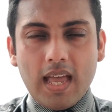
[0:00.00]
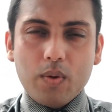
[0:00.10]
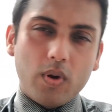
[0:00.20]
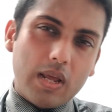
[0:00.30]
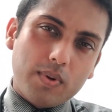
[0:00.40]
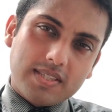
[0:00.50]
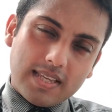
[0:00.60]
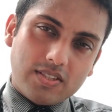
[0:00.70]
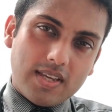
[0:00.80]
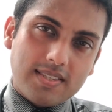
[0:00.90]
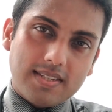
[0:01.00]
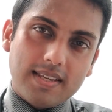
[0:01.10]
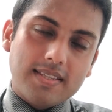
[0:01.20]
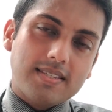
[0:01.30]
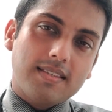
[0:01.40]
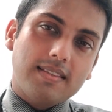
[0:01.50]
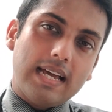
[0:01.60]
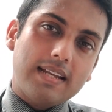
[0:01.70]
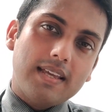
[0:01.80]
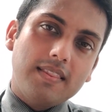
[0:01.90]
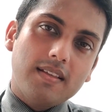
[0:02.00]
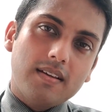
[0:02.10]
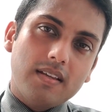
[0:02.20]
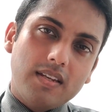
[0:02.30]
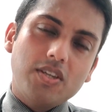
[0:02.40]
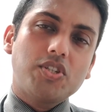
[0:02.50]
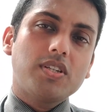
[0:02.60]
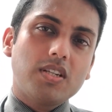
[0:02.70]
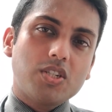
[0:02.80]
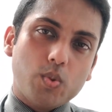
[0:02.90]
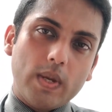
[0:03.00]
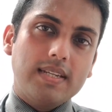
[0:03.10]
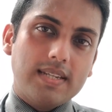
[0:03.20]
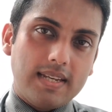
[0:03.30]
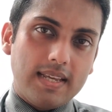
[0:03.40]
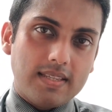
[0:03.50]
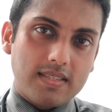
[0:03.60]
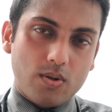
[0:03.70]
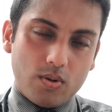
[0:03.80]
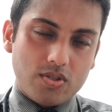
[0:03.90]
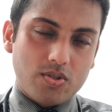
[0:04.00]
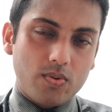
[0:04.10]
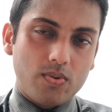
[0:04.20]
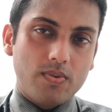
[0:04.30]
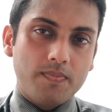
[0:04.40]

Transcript: And what I would suggest is that in the initial 20 days or so,